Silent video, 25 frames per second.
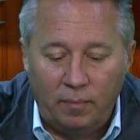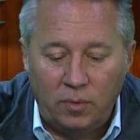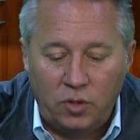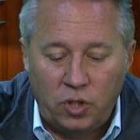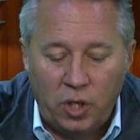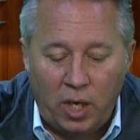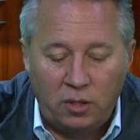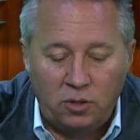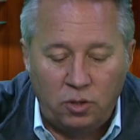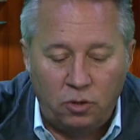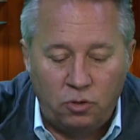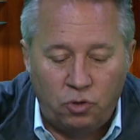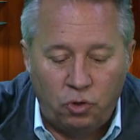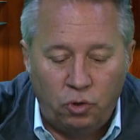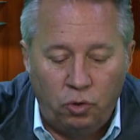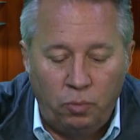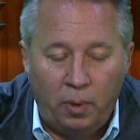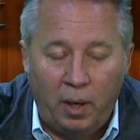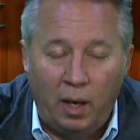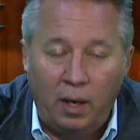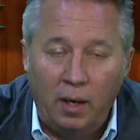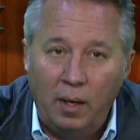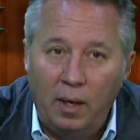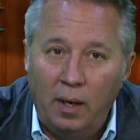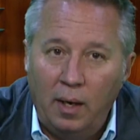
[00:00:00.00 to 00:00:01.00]
Jason
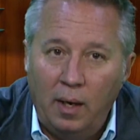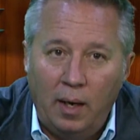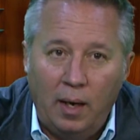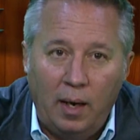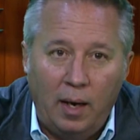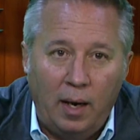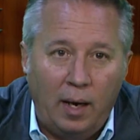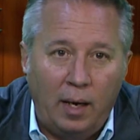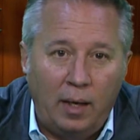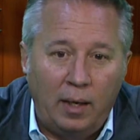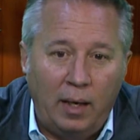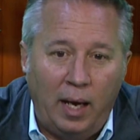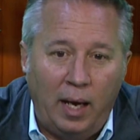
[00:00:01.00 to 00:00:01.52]
Trouba. And